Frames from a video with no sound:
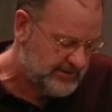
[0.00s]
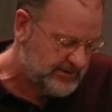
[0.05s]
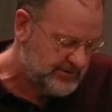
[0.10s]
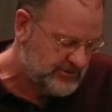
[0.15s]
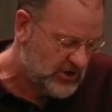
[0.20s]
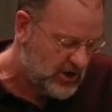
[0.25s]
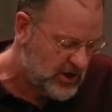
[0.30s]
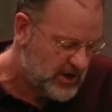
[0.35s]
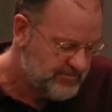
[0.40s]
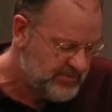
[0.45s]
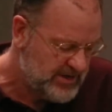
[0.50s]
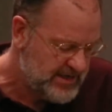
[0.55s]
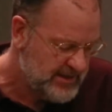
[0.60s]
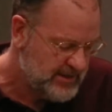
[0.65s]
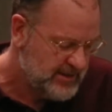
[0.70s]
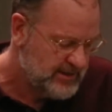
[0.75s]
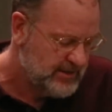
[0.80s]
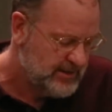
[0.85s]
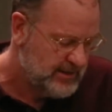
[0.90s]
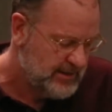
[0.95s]
typing,
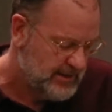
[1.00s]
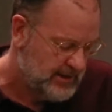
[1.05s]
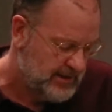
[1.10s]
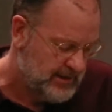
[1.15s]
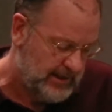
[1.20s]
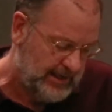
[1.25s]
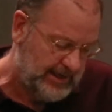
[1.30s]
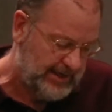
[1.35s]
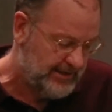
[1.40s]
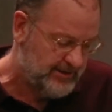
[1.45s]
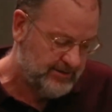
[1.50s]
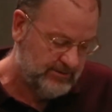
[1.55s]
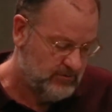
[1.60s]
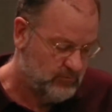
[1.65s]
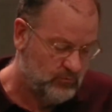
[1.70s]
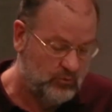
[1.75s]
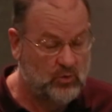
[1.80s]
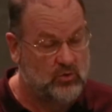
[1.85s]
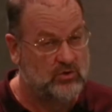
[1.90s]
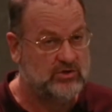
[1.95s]
and
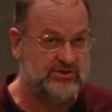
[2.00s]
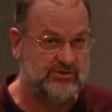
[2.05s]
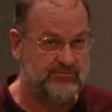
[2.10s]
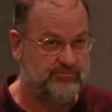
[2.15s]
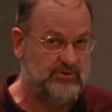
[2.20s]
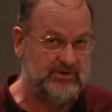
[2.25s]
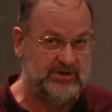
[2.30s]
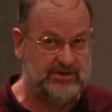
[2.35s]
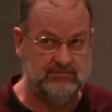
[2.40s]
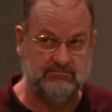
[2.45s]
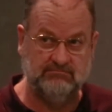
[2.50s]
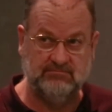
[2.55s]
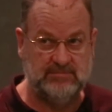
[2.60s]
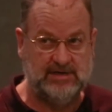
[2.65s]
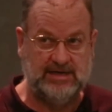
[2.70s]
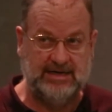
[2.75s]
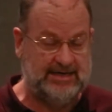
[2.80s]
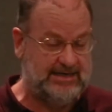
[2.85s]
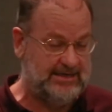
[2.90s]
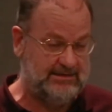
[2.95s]
wars have been
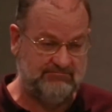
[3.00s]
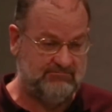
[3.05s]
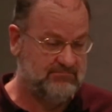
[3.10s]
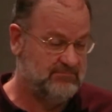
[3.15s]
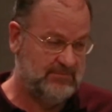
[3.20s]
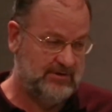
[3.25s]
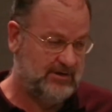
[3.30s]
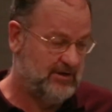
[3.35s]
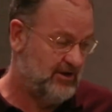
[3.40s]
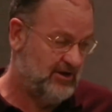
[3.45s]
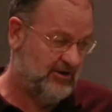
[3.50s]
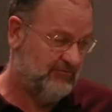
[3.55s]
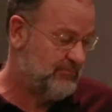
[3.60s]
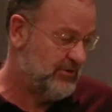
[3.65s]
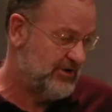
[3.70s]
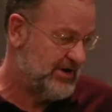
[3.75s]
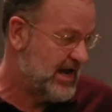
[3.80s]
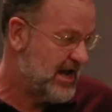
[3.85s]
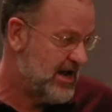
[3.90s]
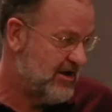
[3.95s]

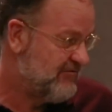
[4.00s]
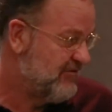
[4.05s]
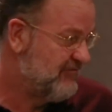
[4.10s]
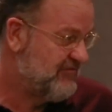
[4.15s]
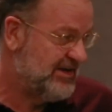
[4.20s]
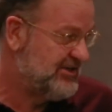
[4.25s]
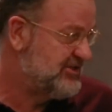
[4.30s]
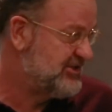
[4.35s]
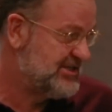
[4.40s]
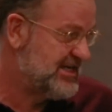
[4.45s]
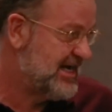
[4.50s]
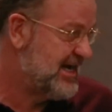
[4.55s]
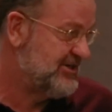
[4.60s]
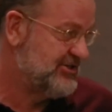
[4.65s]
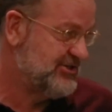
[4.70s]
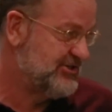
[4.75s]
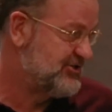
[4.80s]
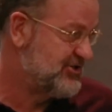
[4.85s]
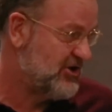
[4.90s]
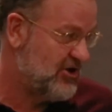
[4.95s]
over
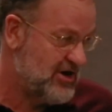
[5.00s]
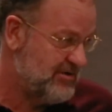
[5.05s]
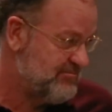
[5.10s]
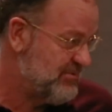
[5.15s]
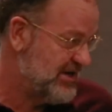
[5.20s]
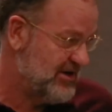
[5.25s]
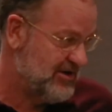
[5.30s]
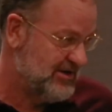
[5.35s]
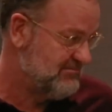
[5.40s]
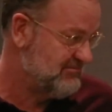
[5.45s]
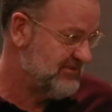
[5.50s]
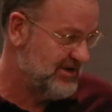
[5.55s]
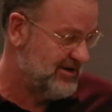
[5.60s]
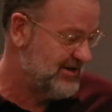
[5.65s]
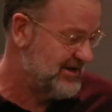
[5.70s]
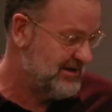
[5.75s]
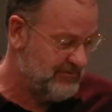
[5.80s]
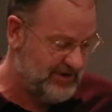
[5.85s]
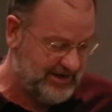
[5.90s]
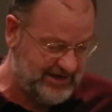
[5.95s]
vegetation typing. I
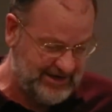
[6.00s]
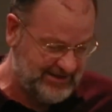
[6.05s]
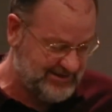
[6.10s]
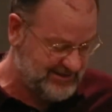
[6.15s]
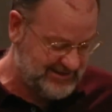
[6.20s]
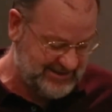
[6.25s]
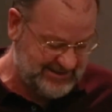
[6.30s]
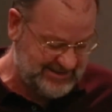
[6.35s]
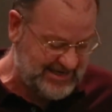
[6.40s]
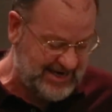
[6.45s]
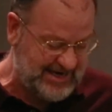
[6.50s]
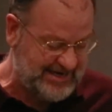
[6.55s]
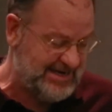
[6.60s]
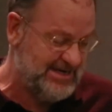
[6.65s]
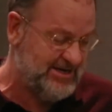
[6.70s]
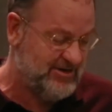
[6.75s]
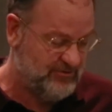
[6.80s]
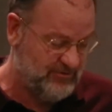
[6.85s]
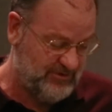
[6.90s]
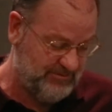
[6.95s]
don't want to get stuck
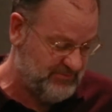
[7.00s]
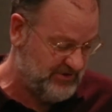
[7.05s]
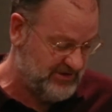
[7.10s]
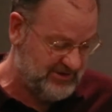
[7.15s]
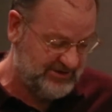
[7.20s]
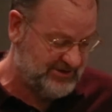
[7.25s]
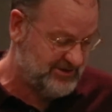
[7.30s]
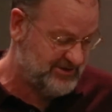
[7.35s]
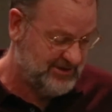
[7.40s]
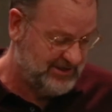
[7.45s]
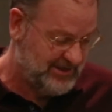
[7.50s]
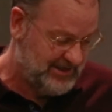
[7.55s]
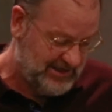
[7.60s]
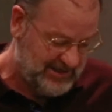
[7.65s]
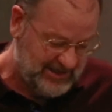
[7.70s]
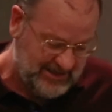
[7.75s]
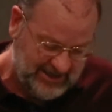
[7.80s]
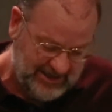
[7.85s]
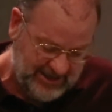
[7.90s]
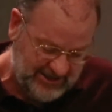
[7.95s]
into it, but
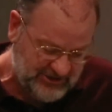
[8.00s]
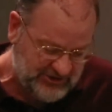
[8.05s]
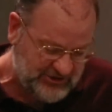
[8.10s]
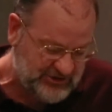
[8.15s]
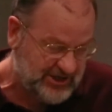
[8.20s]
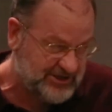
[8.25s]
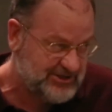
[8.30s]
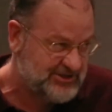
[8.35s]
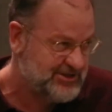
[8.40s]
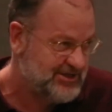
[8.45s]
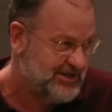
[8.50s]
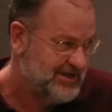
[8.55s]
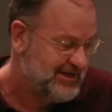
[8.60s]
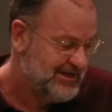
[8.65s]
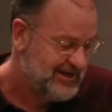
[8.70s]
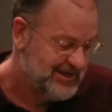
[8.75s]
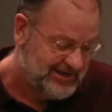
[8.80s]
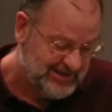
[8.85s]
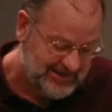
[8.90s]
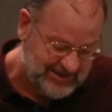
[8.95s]
it's just
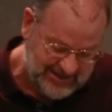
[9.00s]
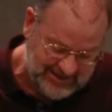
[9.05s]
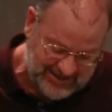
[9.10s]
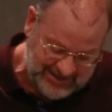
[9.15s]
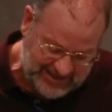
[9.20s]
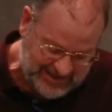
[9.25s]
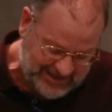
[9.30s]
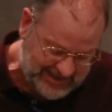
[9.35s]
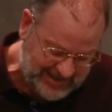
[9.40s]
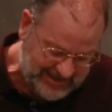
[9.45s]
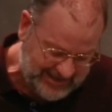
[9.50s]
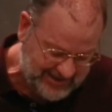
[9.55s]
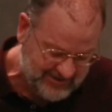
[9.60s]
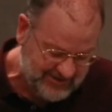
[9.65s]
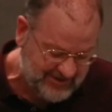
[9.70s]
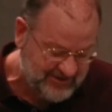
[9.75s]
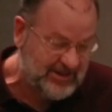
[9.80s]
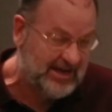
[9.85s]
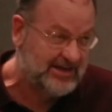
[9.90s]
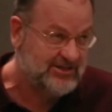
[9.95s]

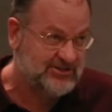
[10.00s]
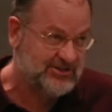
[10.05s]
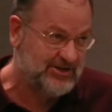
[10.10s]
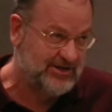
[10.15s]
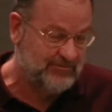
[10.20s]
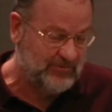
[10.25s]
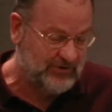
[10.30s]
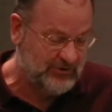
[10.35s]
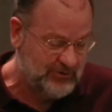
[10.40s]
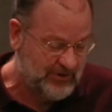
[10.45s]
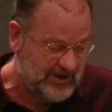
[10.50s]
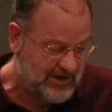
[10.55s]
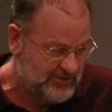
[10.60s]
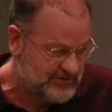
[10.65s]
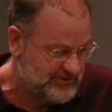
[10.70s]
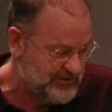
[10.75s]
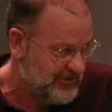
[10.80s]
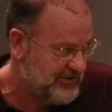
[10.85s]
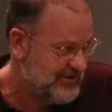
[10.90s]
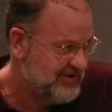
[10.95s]
that seemed a good
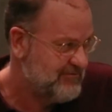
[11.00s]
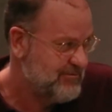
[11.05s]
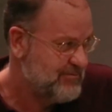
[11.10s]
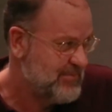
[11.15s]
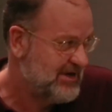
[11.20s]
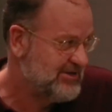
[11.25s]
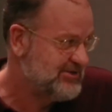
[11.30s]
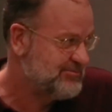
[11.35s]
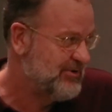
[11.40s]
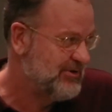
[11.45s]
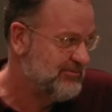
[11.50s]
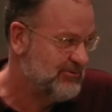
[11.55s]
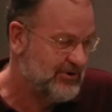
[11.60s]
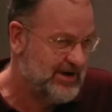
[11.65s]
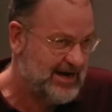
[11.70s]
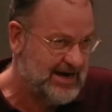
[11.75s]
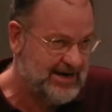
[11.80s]
alternative, and most people could